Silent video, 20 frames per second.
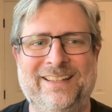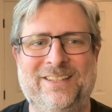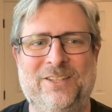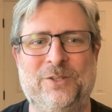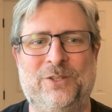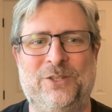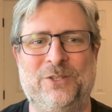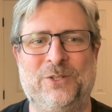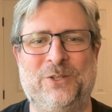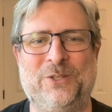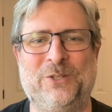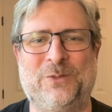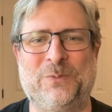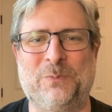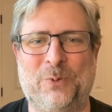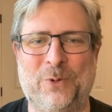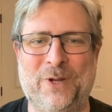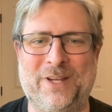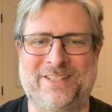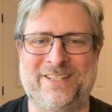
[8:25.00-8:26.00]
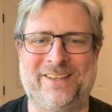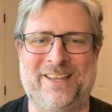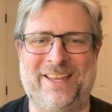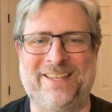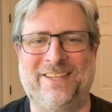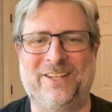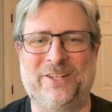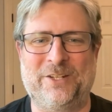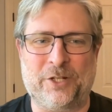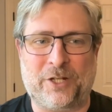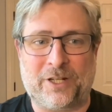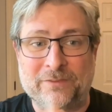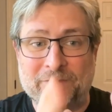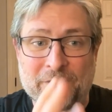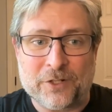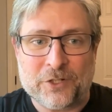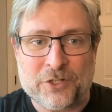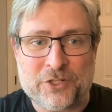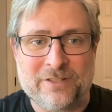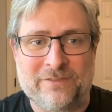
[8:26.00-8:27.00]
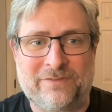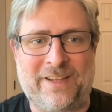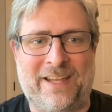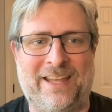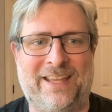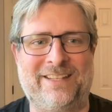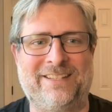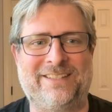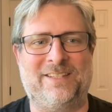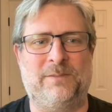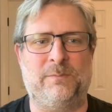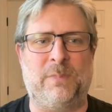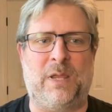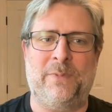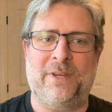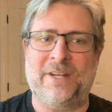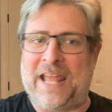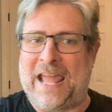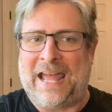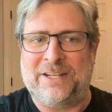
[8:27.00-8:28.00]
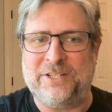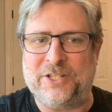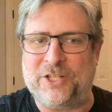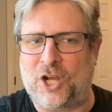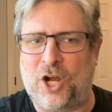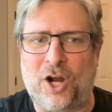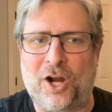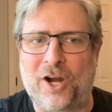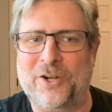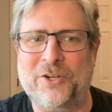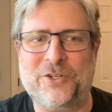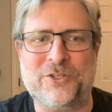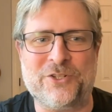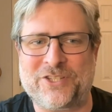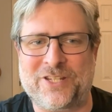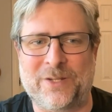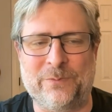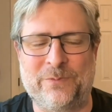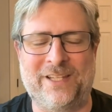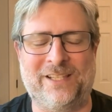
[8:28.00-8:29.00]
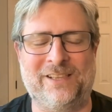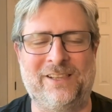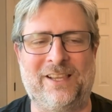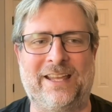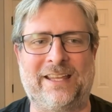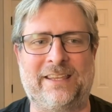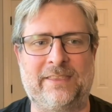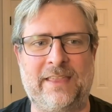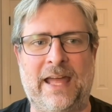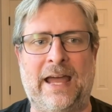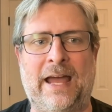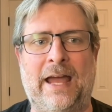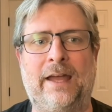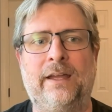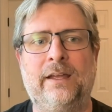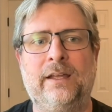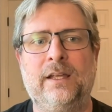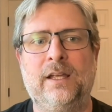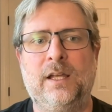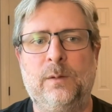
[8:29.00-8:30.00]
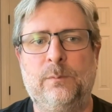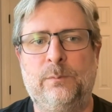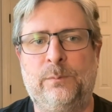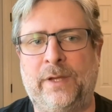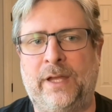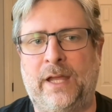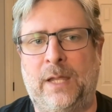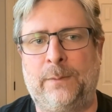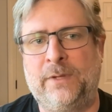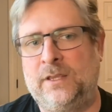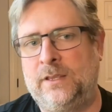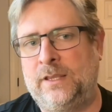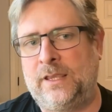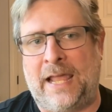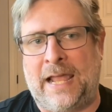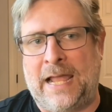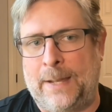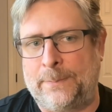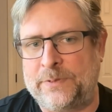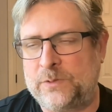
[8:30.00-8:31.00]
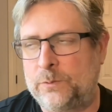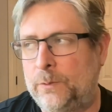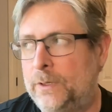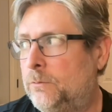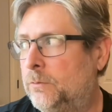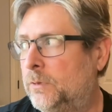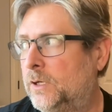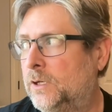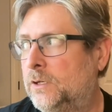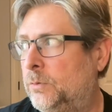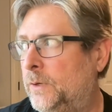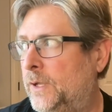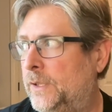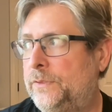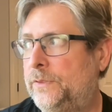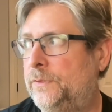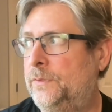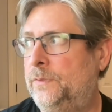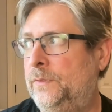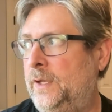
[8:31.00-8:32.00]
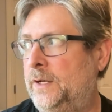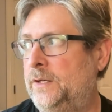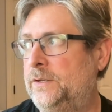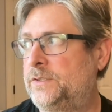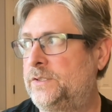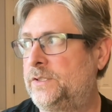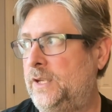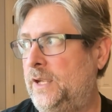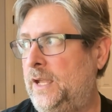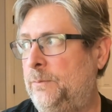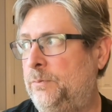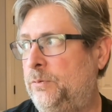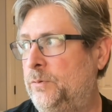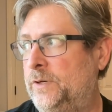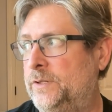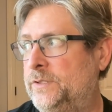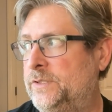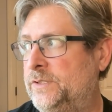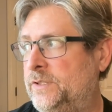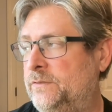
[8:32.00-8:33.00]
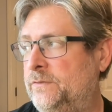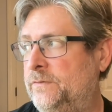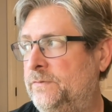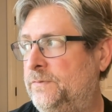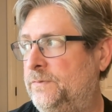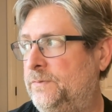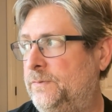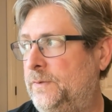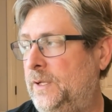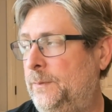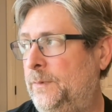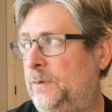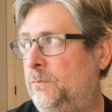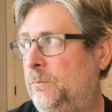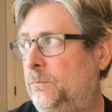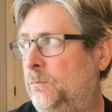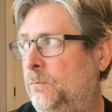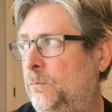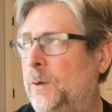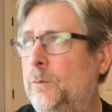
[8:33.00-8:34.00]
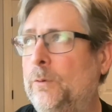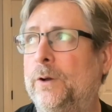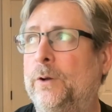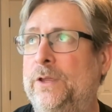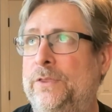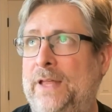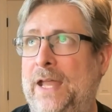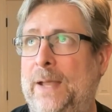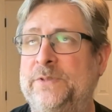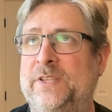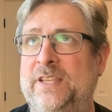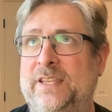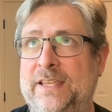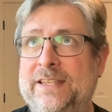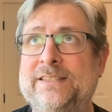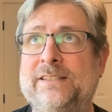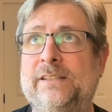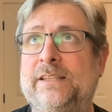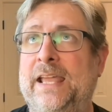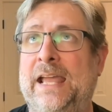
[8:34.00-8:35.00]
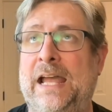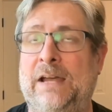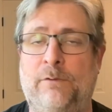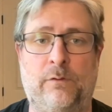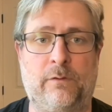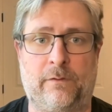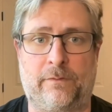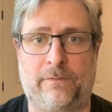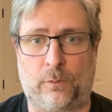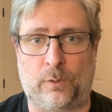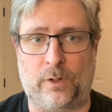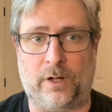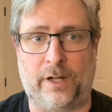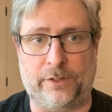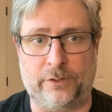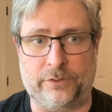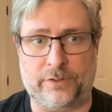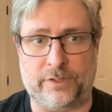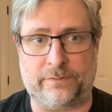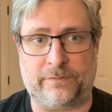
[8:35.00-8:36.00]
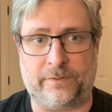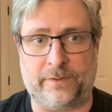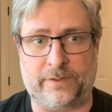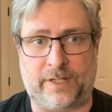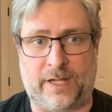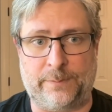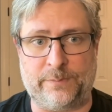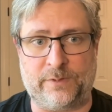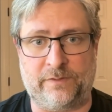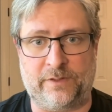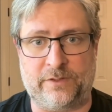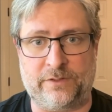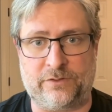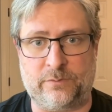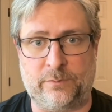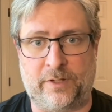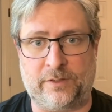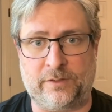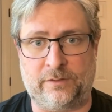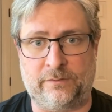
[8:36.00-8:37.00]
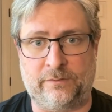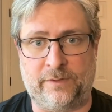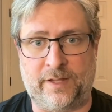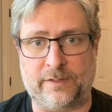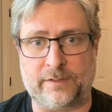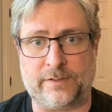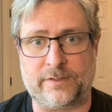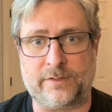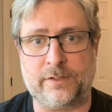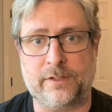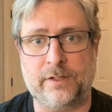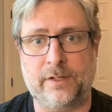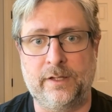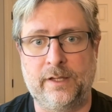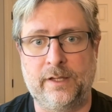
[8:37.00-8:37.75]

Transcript: You can point to like your conversion event and maybe an add to cart or something like that. But I mean, the apps we work with, there's upwards of, we work with apps that easily have over 400 different types of instrument events.